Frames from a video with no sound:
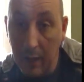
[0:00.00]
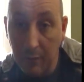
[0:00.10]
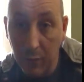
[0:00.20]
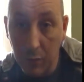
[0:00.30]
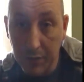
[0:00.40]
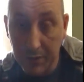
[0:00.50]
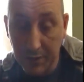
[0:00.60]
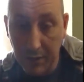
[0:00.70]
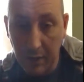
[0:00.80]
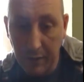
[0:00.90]

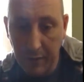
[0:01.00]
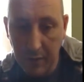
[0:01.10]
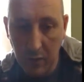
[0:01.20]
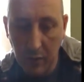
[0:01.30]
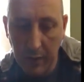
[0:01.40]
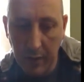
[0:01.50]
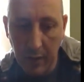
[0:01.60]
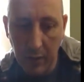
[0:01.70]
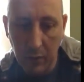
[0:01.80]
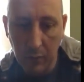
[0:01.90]
landfalls and stuff. There's a lot of
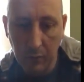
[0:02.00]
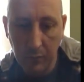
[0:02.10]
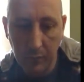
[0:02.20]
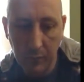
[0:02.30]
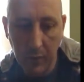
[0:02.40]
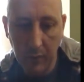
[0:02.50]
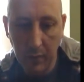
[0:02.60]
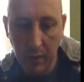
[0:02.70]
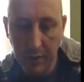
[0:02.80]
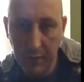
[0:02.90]
that going on
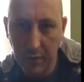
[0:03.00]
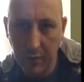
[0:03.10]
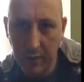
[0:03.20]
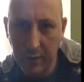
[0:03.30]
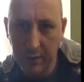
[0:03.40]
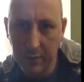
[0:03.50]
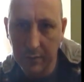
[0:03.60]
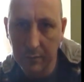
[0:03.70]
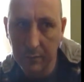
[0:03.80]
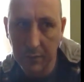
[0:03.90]
over the last few
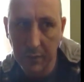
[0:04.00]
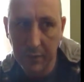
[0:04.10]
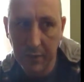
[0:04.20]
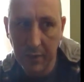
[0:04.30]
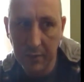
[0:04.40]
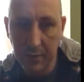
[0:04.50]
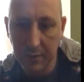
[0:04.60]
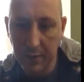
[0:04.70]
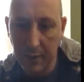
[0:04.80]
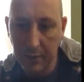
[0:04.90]
years, and so it
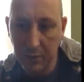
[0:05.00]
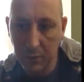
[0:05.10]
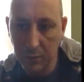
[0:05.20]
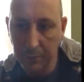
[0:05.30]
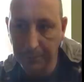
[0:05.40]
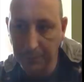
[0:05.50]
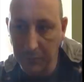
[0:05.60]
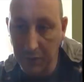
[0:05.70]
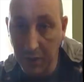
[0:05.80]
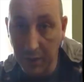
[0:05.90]
changes the actual
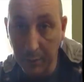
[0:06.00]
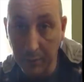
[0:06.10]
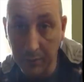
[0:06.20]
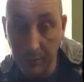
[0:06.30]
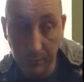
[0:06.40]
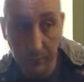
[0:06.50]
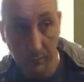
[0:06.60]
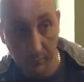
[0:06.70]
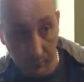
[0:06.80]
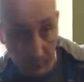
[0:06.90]
shape and
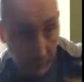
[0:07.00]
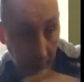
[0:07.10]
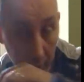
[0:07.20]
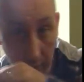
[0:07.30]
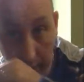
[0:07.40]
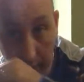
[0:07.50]
the